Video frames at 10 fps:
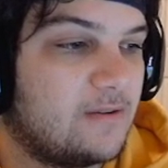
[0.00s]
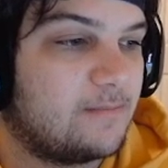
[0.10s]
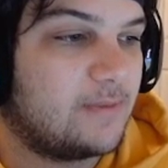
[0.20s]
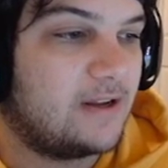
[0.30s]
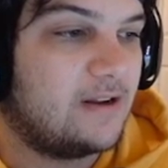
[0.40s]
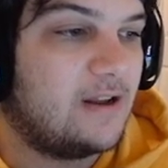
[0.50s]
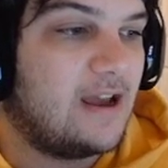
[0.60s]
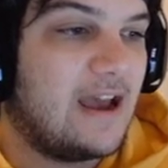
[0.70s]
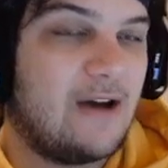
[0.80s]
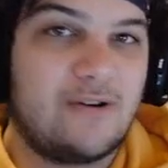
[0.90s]
But
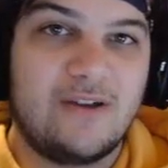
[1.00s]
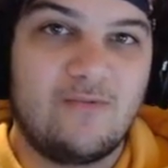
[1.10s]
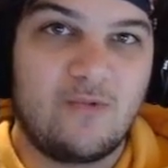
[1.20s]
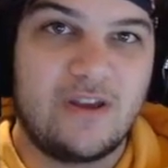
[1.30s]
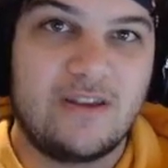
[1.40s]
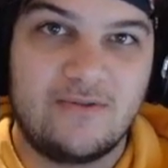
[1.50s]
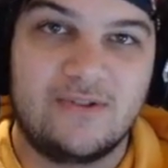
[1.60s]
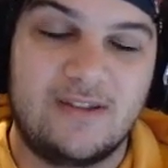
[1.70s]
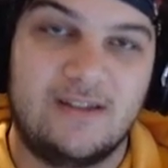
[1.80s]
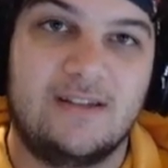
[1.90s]
how can we
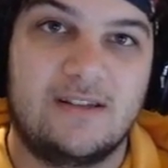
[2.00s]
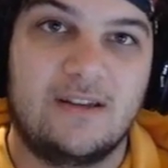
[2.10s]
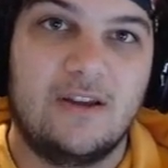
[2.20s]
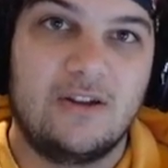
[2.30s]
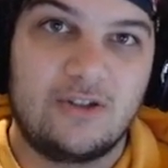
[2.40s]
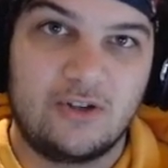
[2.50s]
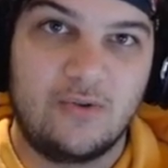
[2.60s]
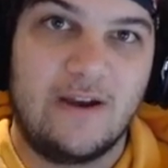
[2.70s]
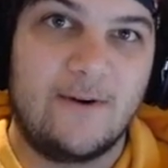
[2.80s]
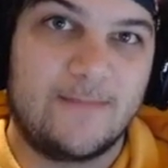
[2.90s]
use this
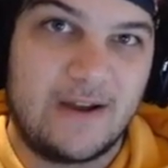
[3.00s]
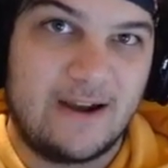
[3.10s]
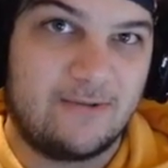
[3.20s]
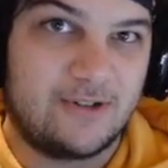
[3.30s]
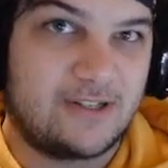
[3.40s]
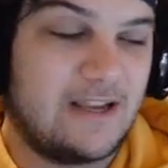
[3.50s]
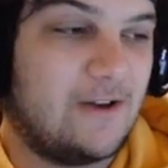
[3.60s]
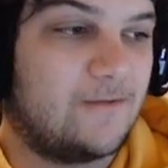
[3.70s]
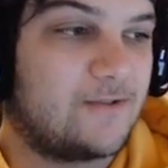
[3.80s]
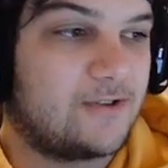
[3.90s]
to help
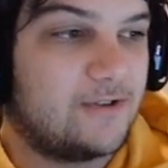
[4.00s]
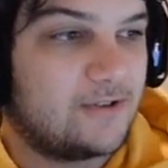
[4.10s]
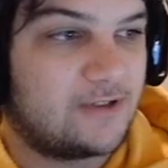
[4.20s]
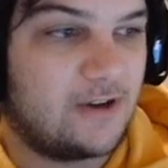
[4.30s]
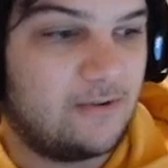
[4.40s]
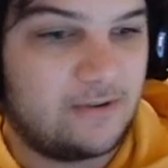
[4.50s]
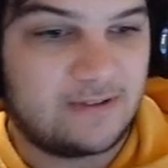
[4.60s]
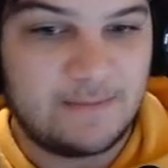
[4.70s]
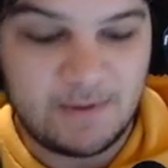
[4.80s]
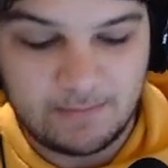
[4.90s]
ourselves? So
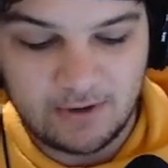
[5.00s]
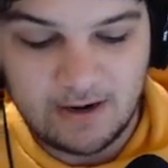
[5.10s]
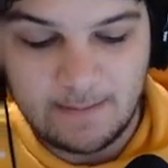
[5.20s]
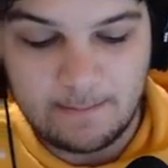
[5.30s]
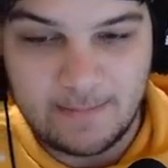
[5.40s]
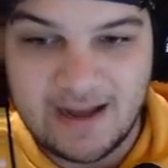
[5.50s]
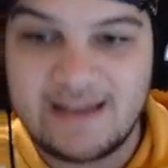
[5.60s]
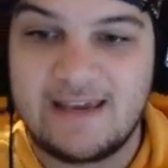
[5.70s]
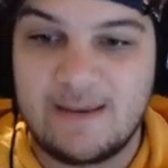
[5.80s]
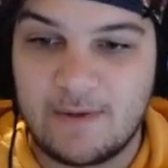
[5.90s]
let me put my
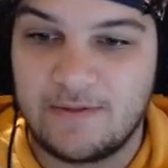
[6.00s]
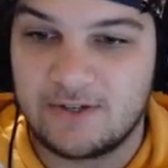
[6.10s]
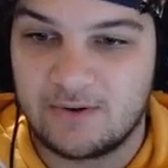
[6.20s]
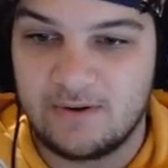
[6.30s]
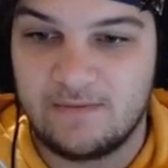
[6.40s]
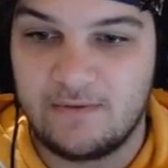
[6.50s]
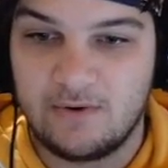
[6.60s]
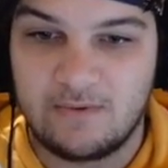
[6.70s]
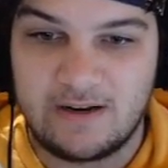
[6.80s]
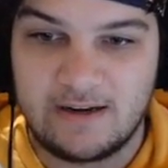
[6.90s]
game on the screen for
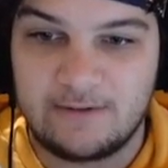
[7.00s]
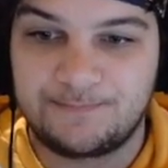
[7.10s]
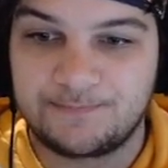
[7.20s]
you right now.